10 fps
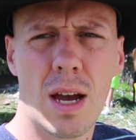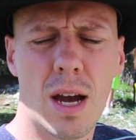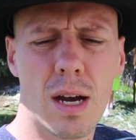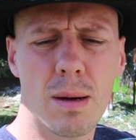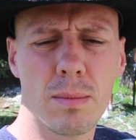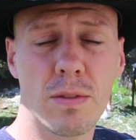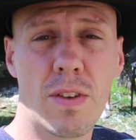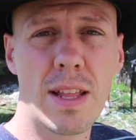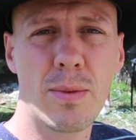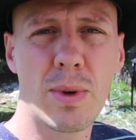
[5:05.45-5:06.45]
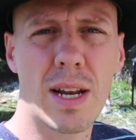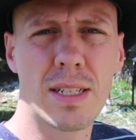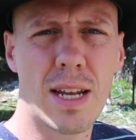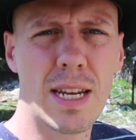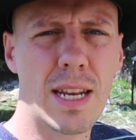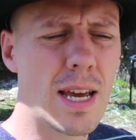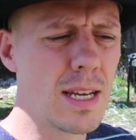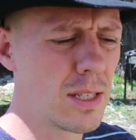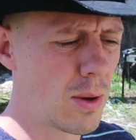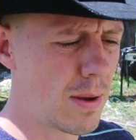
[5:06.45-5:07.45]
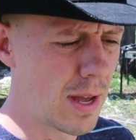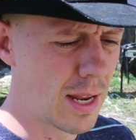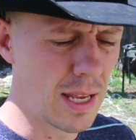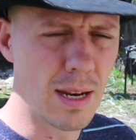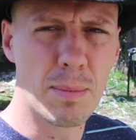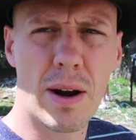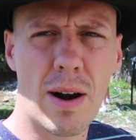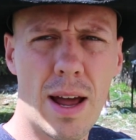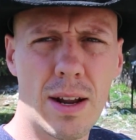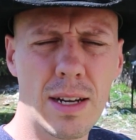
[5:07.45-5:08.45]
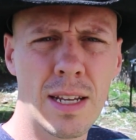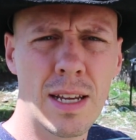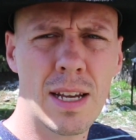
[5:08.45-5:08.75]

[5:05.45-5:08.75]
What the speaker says: Finally, we got a sunny day, so I've got to get a better hat on.